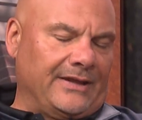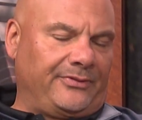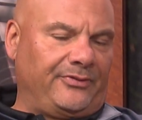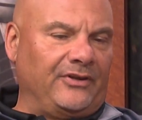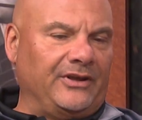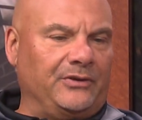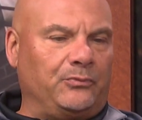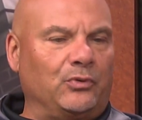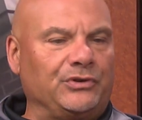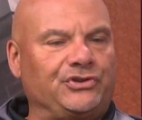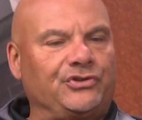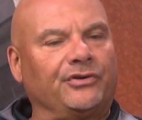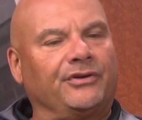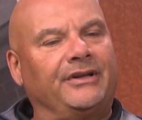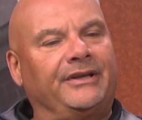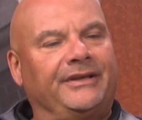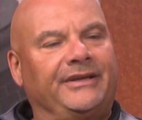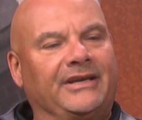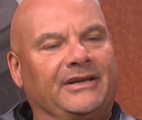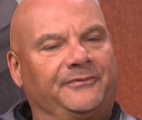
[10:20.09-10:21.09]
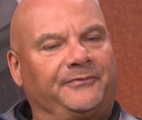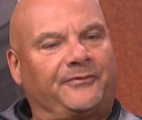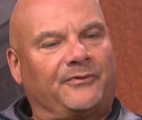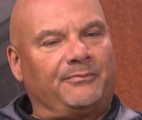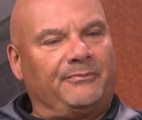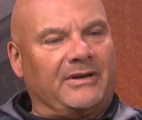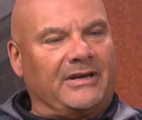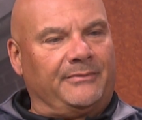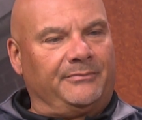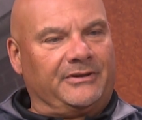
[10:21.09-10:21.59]
think what you're going to get
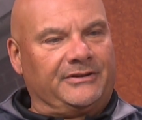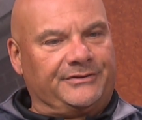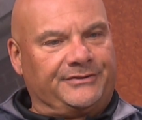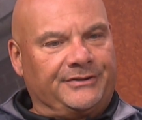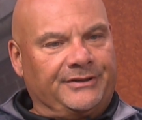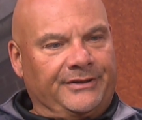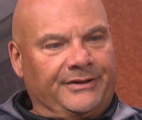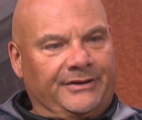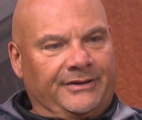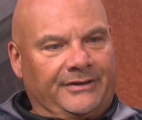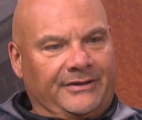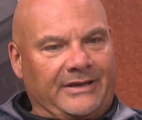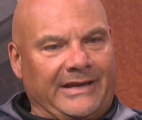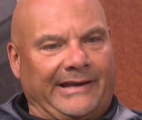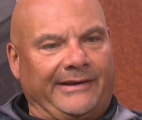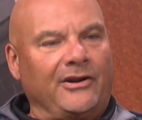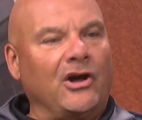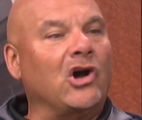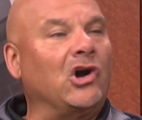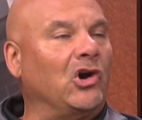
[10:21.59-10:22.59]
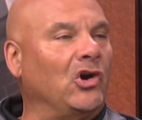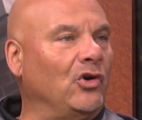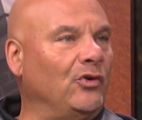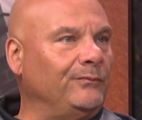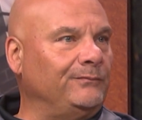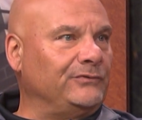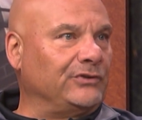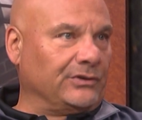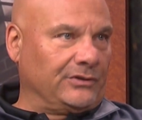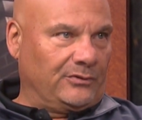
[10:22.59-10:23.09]
from them is at
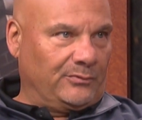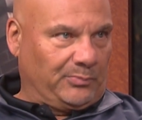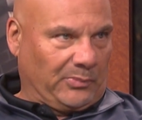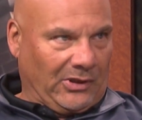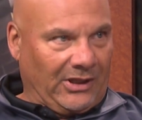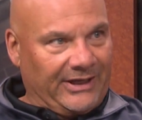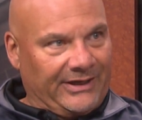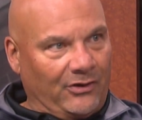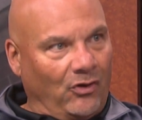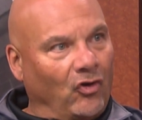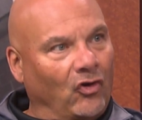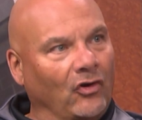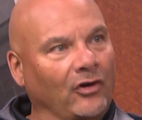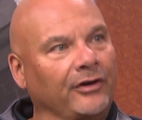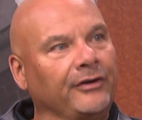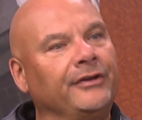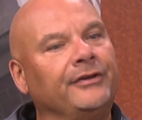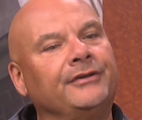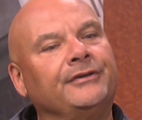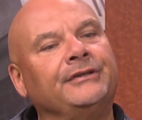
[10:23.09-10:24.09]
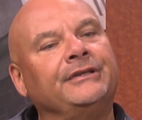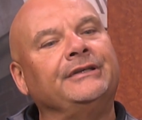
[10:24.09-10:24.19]
home they're going to play hard.